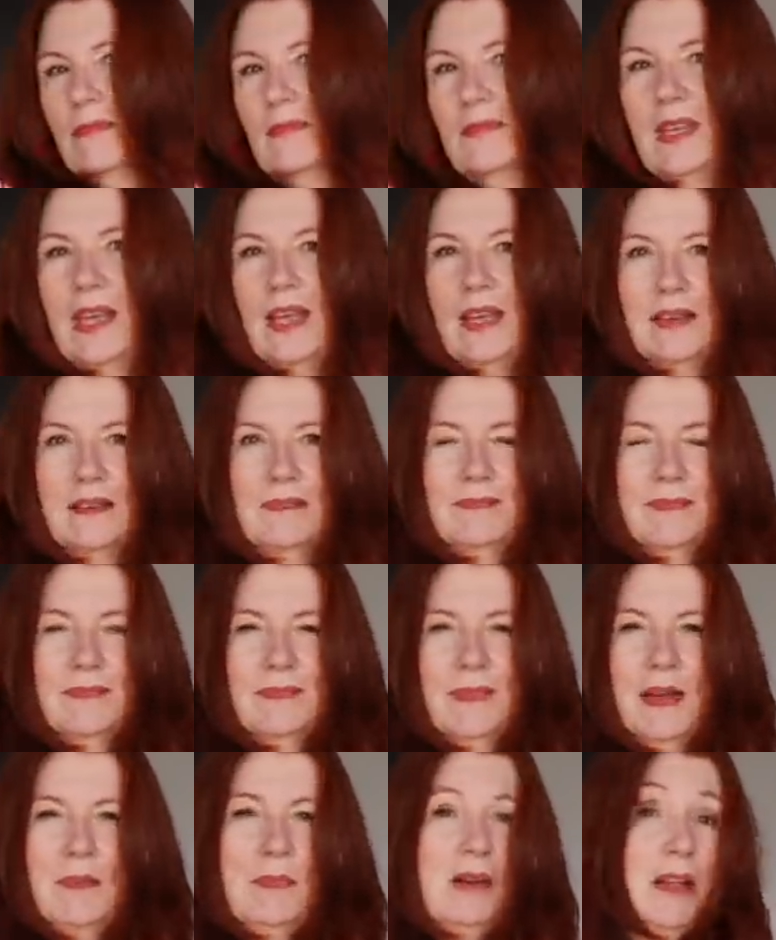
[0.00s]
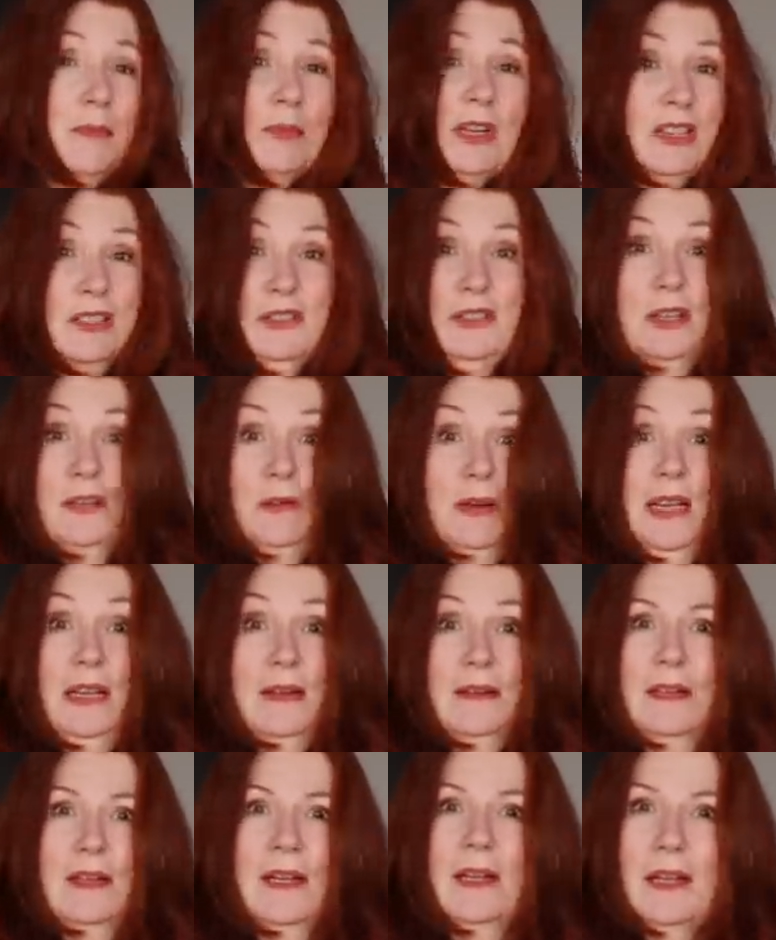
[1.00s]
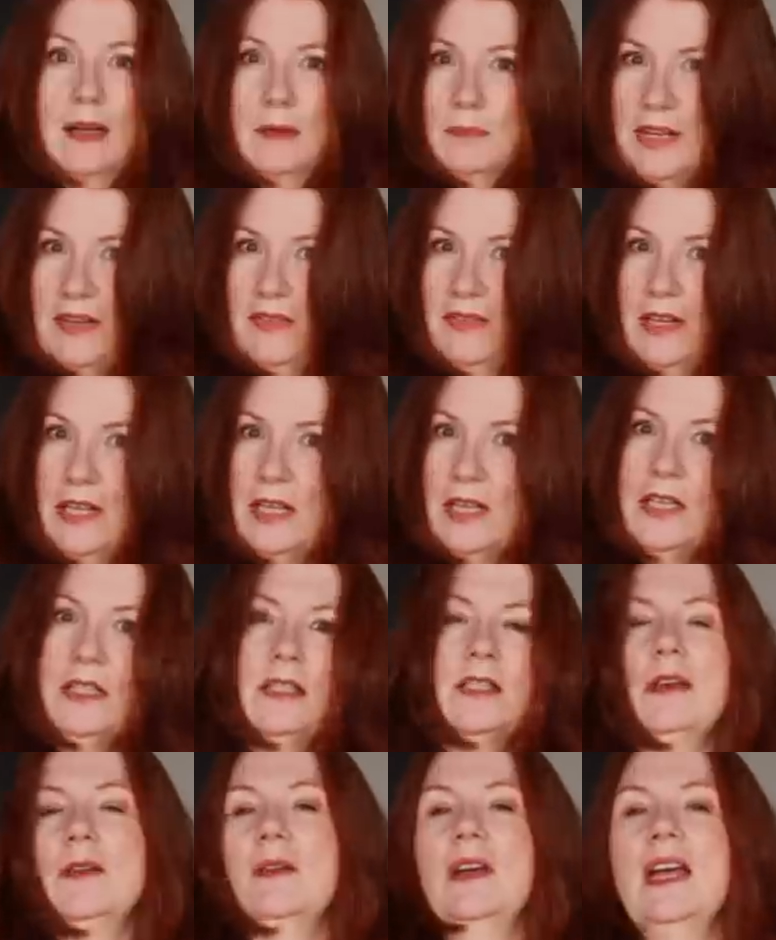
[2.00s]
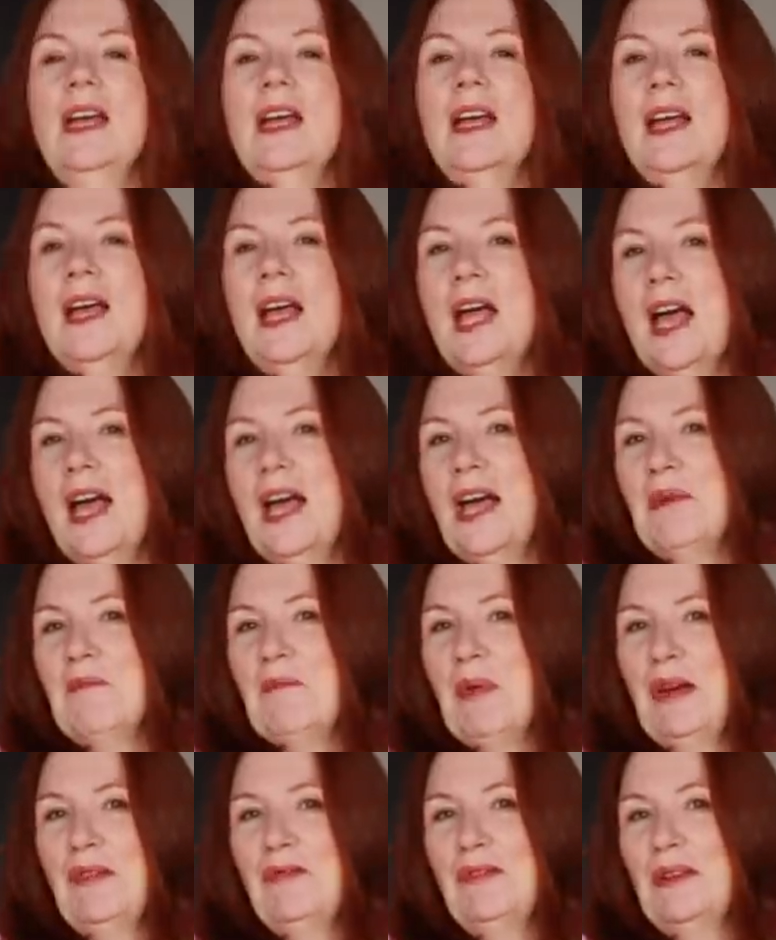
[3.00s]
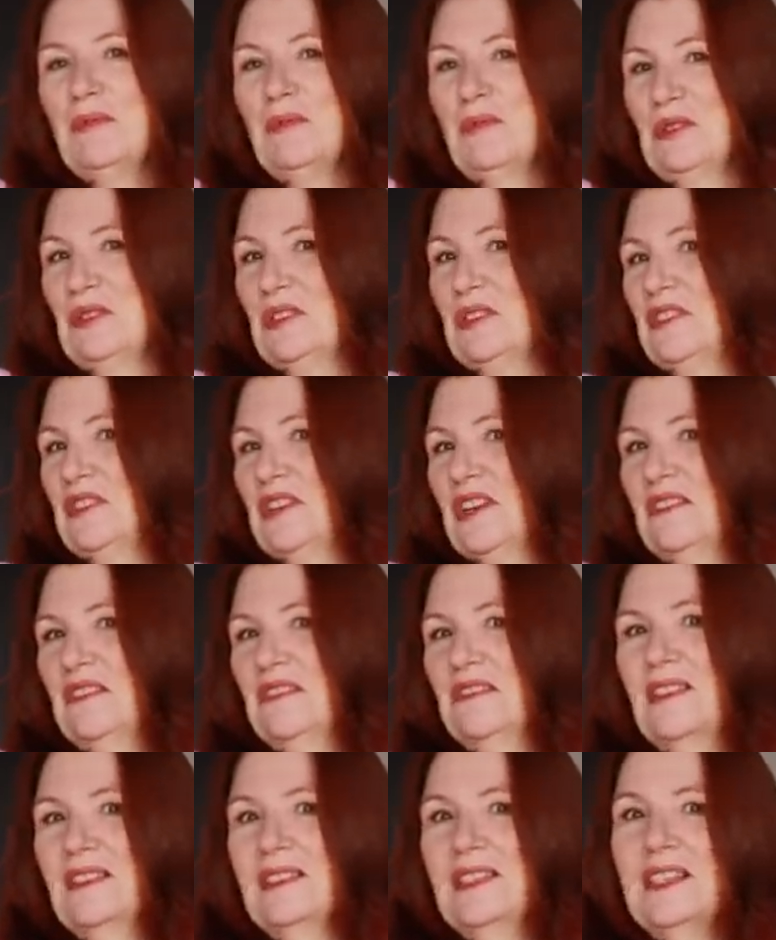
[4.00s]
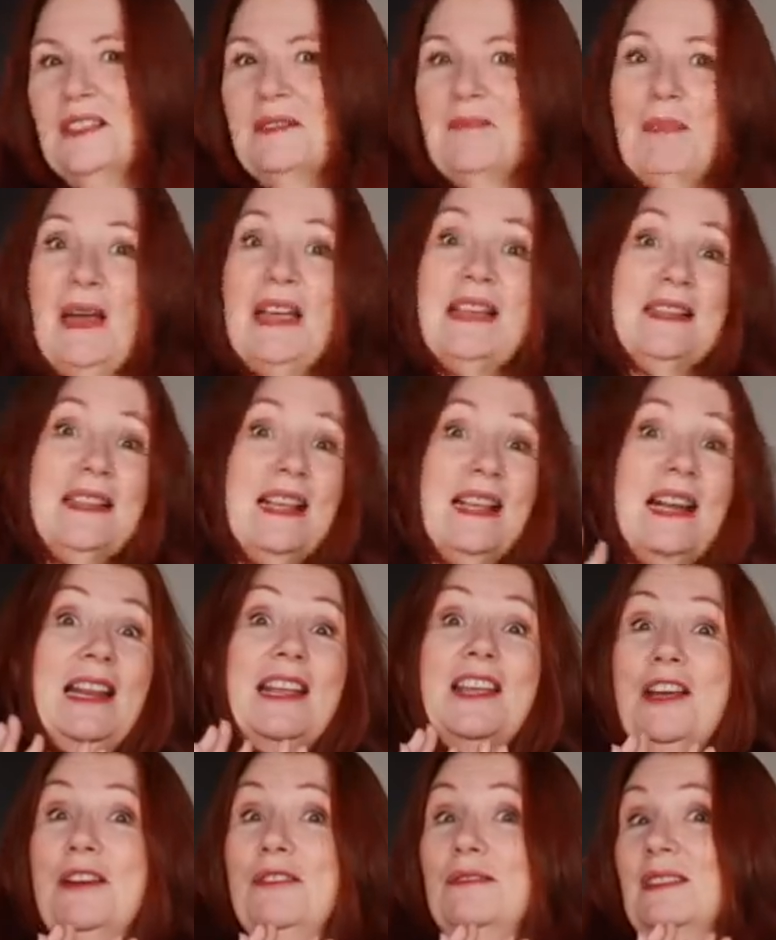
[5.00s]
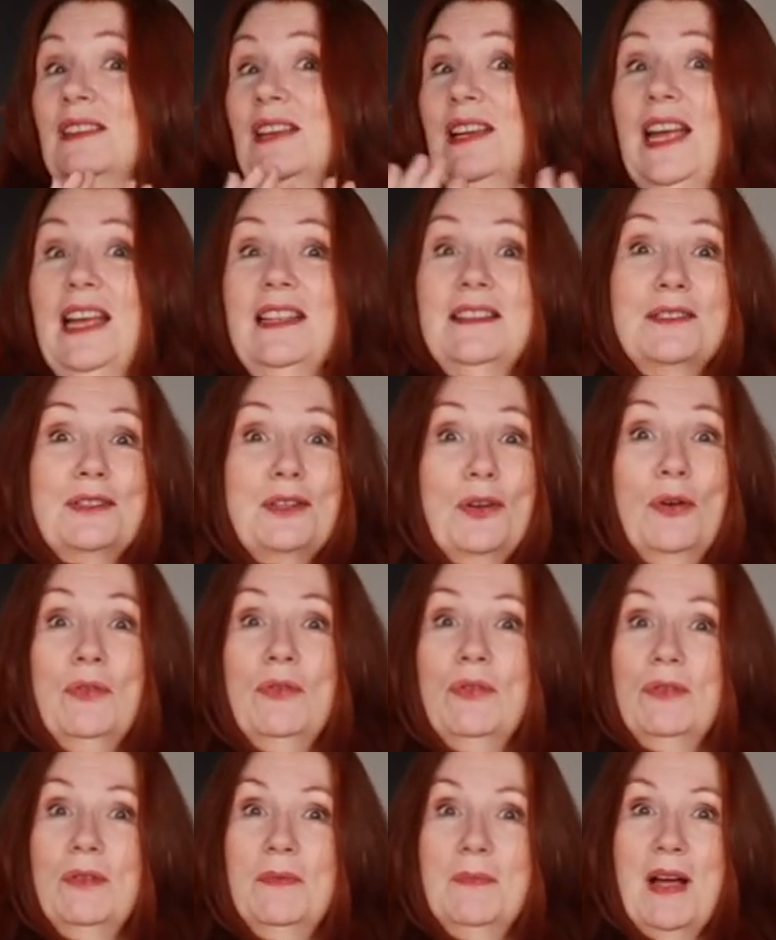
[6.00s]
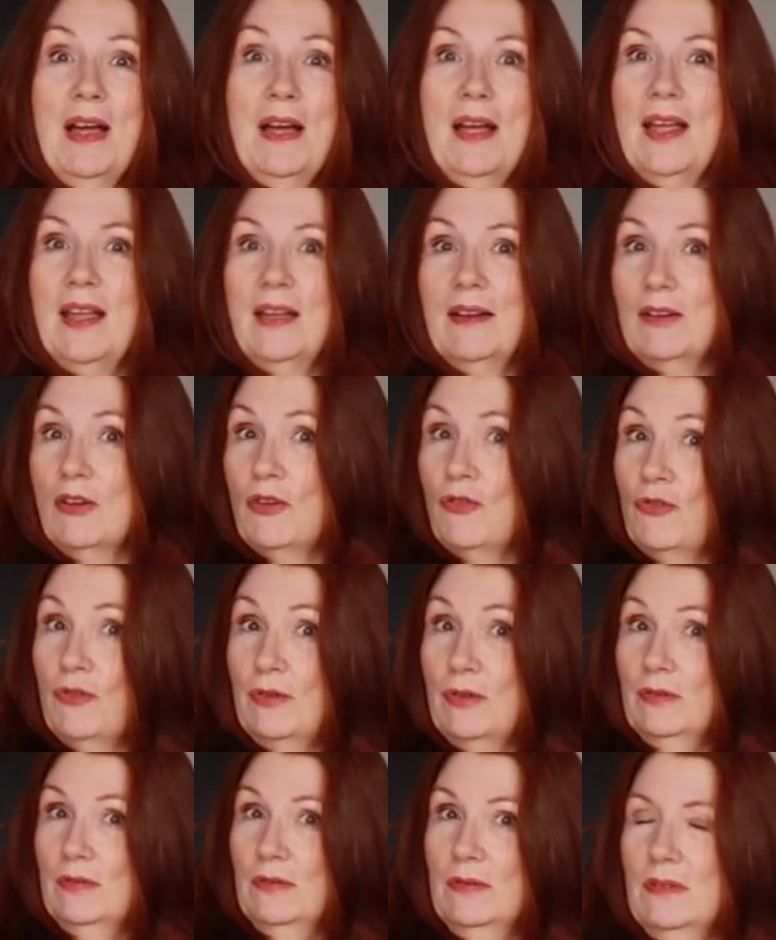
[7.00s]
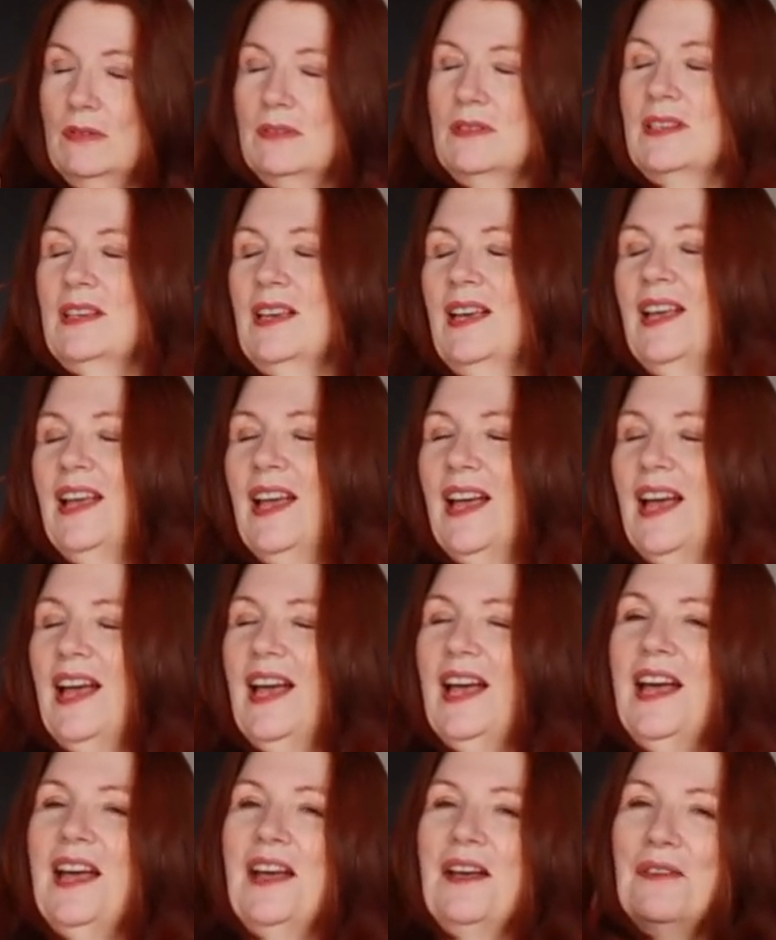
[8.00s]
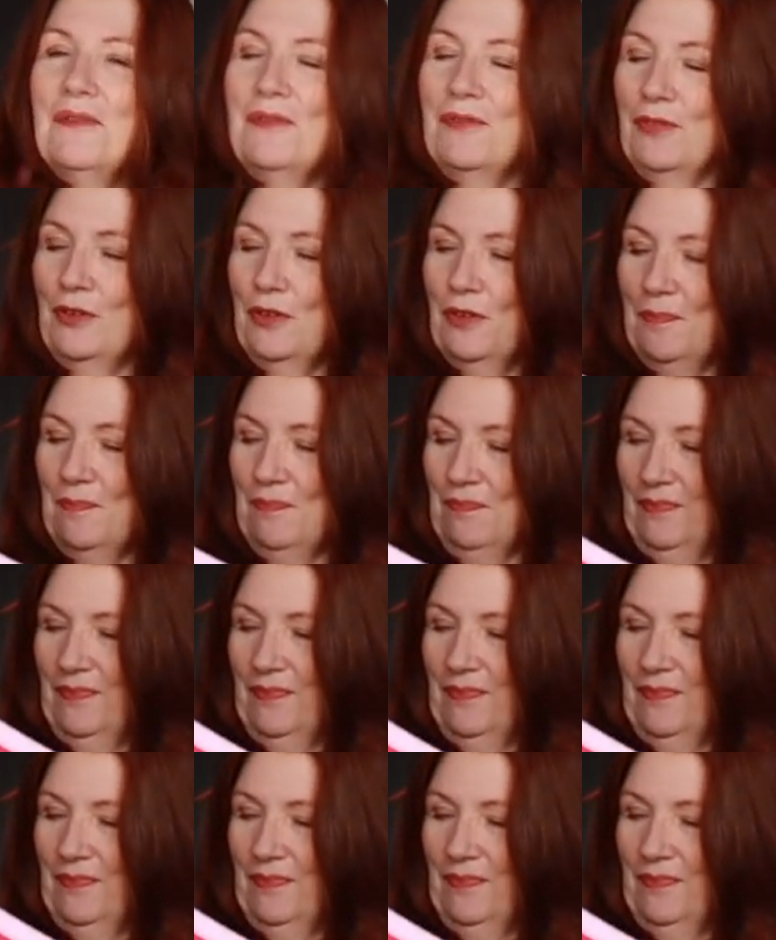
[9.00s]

yeah, I mean, I'm going to do it. I'm definitely going to do it. Uh, but I really wanted to show you because it basically goes against all my rules uh, for,